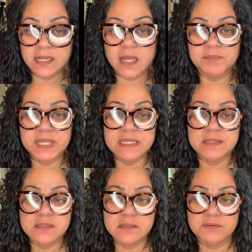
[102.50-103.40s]
I mean,
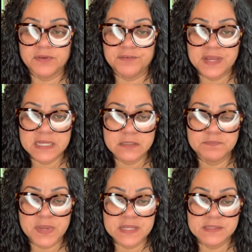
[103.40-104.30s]
this is a very
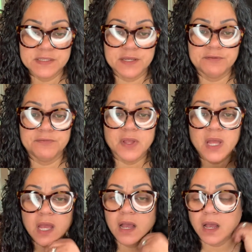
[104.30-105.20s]
expensive
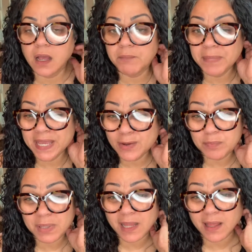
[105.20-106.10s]

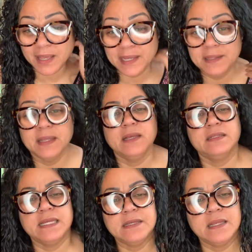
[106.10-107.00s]
makeup line.
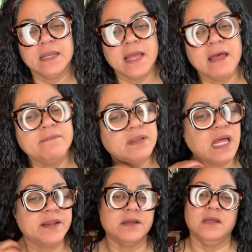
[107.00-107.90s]
They have a
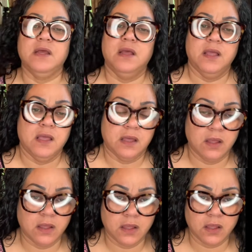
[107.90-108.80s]
lot of
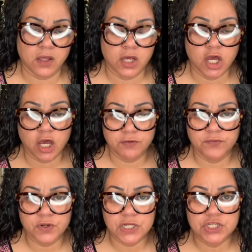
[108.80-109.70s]

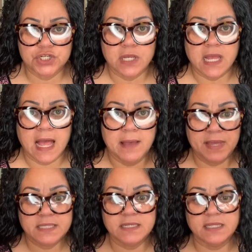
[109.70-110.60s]
coverage. I
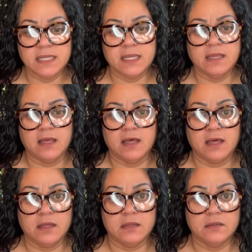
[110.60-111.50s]
basically
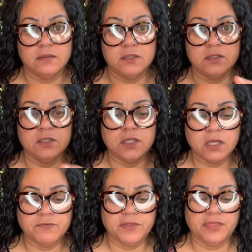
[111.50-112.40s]

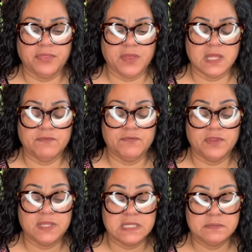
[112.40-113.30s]
look for
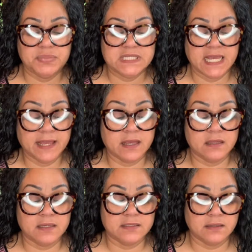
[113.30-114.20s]
this
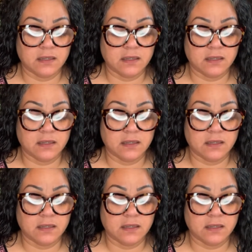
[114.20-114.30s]
particular